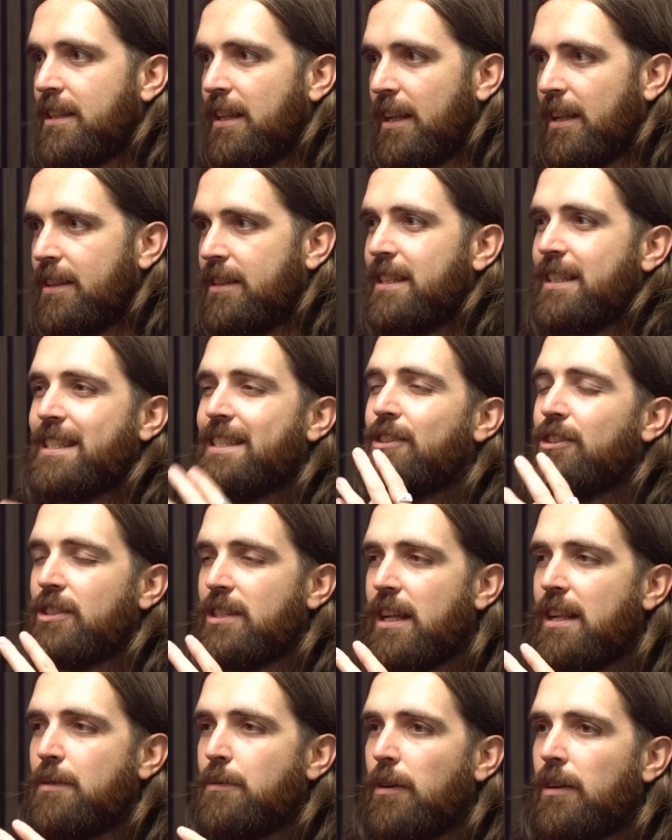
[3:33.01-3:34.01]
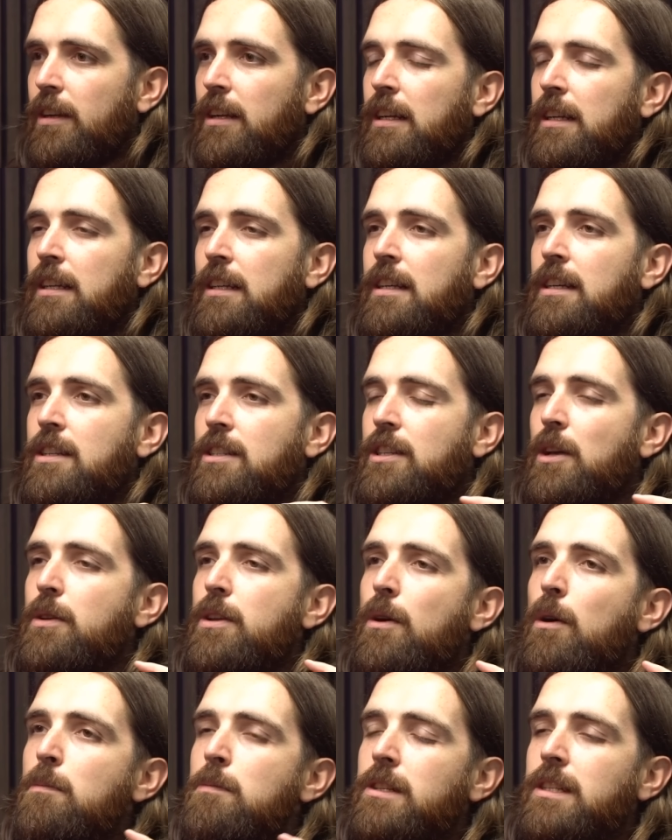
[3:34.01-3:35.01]
there? Yeah. There's still a silent one. So
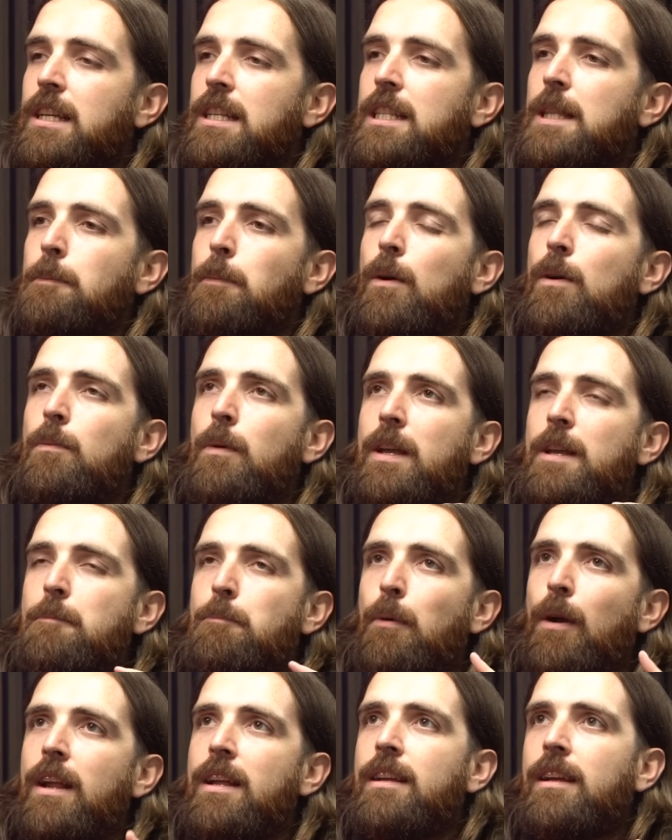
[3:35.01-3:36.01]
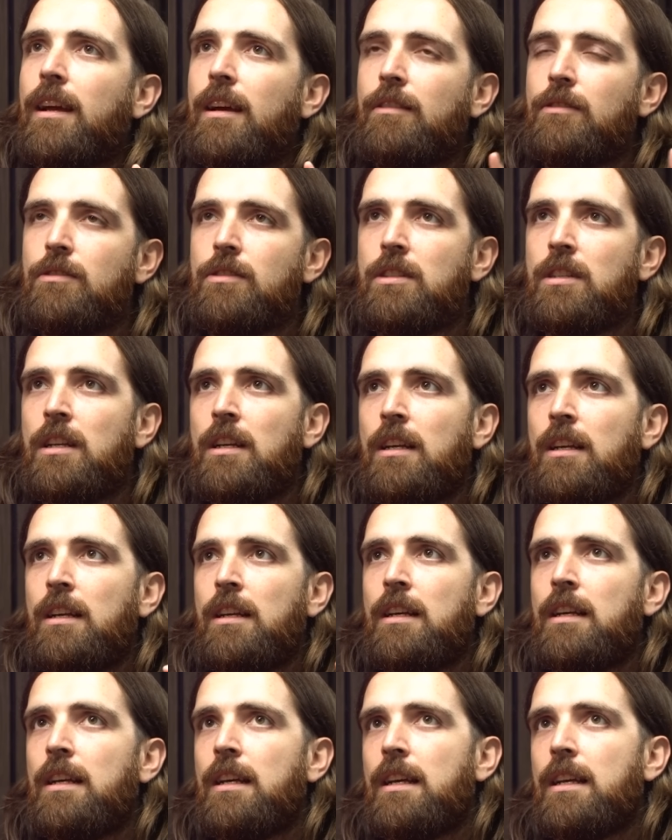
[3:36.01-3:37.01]
you almost get to the point where your brain goes,
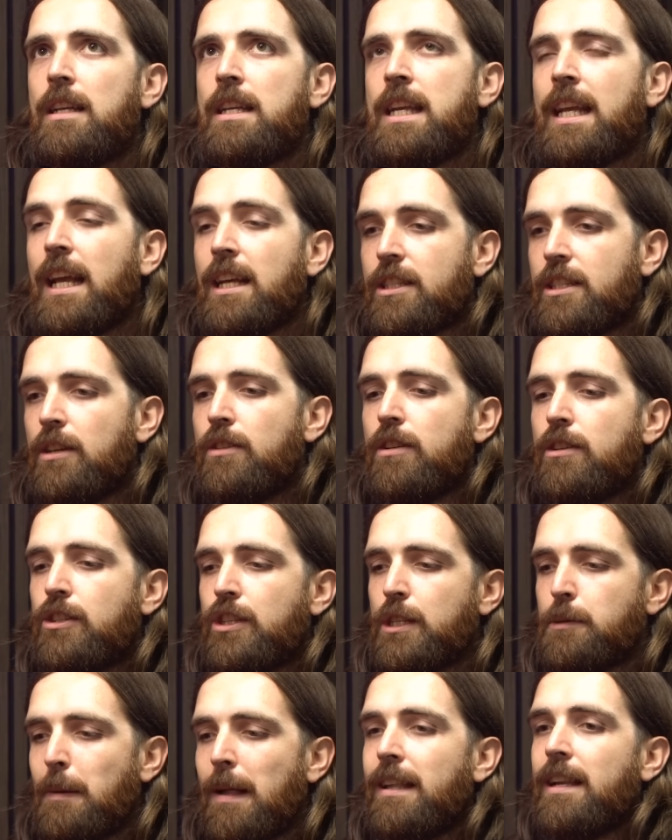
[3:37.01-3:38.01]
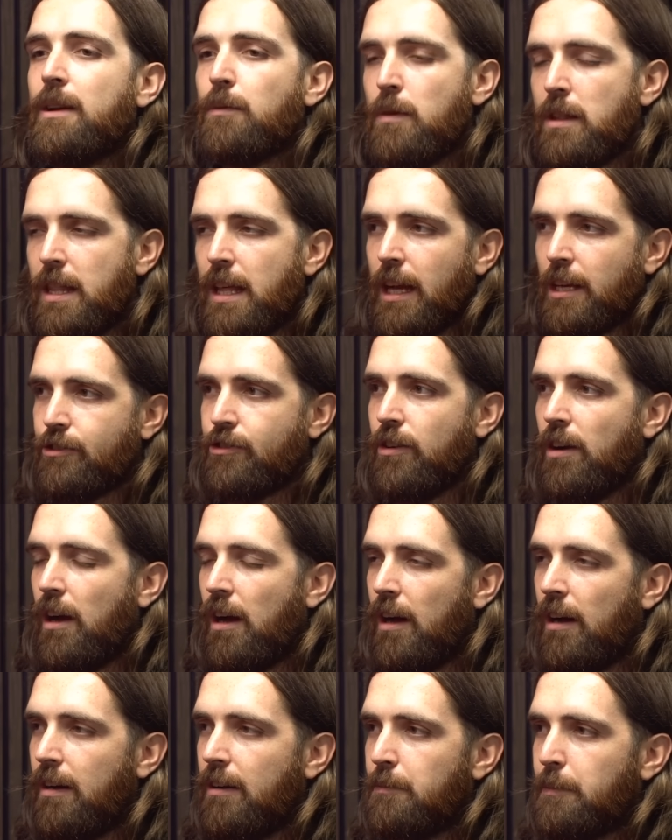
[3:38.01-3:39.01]
you get so used to spelling it with the extra
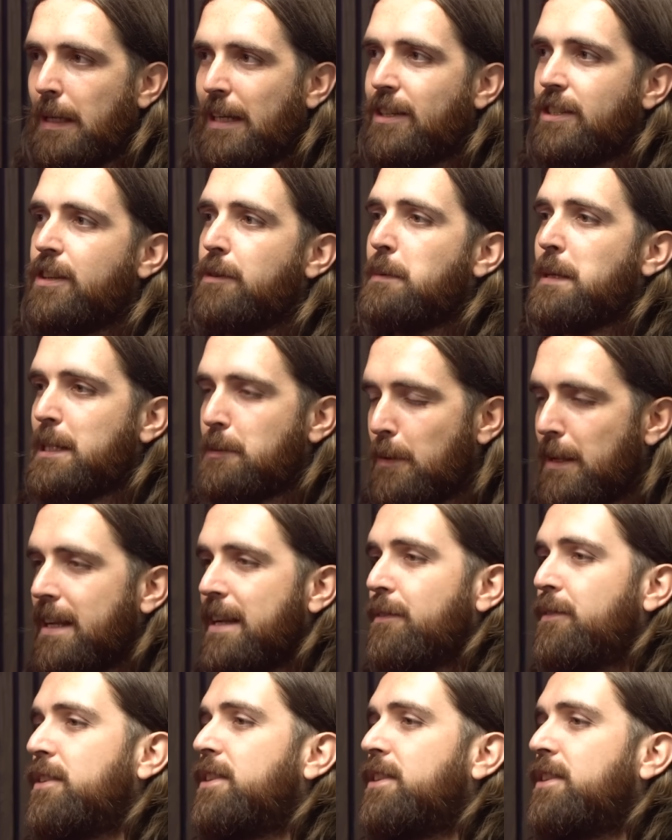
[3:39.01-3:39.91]
R because you've been spelling it for